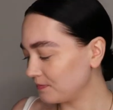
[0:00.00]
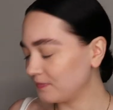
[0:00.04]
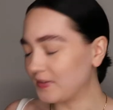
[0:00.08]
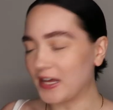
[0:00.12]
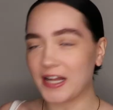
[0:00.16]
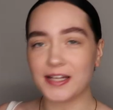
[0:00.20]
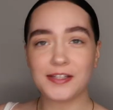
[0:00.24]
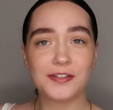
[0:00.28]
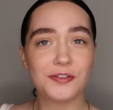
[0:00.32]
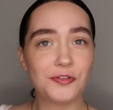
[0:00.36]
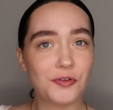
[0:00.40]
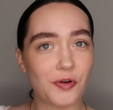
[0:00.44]

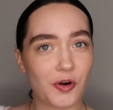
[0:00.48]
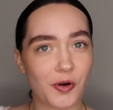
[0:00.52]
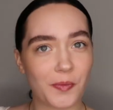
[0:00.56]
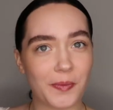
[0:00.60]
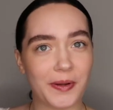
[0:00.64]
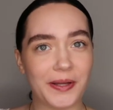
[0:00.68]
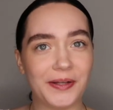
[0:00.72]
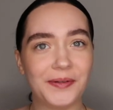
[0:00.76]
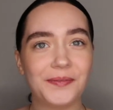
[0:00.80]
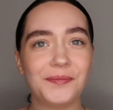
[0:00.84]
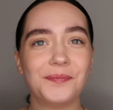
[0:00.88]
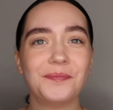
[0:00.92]
That's
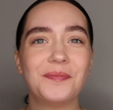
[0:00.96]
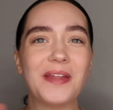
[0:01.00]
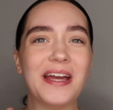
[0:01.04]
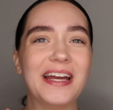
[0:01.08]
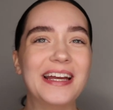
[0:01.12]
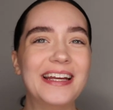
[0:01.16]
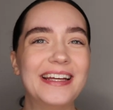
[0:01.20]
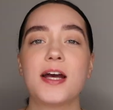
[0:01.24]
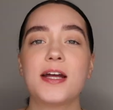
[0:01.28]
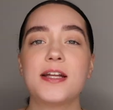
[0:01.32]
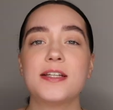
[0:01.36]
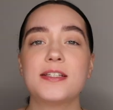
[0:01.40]
Norman.
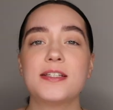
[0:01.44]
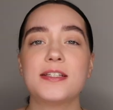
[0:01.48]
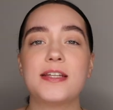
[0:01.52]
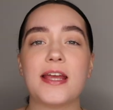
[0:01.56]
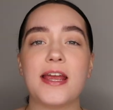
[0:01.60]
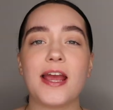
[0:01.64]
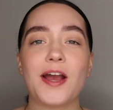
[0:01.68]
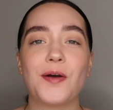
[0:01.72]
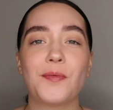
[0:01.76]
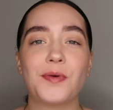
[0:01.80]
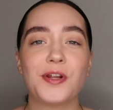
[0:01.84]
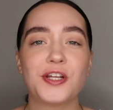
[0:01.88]

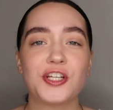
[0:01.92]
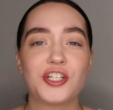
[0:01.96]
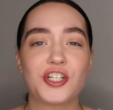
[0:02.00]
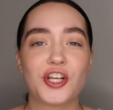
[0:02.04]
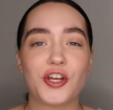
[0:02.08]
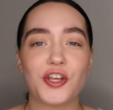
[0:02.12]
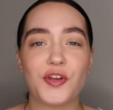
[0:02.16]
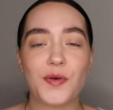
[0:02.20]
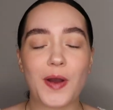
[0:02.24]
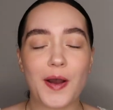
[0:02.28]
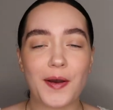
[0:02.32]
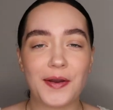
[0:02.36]
Today I wanted to
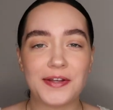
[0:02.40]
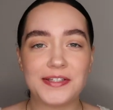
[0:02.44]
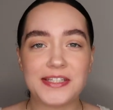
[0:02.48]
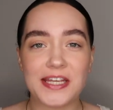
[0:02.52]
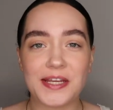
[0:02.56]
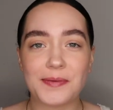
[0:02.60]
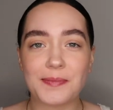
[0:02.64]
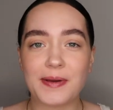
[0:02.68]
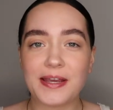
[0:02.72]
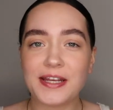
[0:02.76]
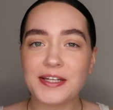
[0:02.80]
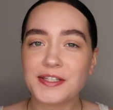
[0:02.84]
show you how I
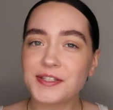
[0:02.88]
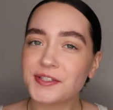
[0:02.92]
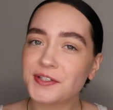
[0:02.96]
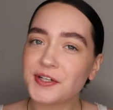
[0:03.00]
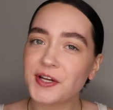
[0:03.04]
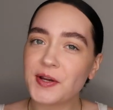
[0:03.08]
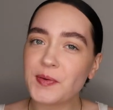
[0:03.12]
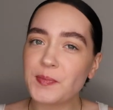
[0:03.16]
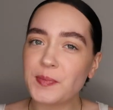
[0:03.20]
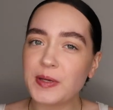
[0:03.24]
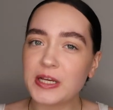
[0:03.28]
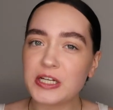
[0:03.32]
take my
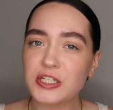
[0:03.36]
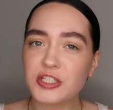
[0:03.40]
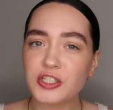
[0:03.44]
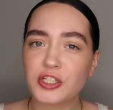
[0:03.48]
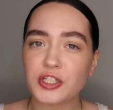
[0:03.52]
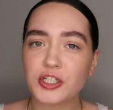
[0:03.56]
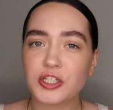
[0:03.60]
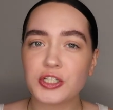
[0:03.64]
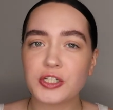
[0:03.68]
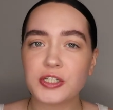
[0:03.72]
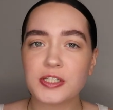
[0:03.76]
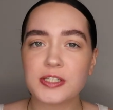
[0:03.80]
Instagram
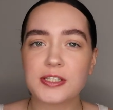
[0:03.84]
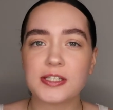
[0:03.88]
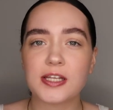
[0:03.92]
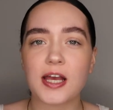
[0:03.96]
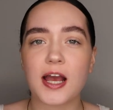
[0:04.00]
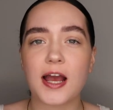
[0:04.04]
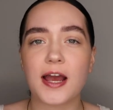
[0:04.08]
pictures.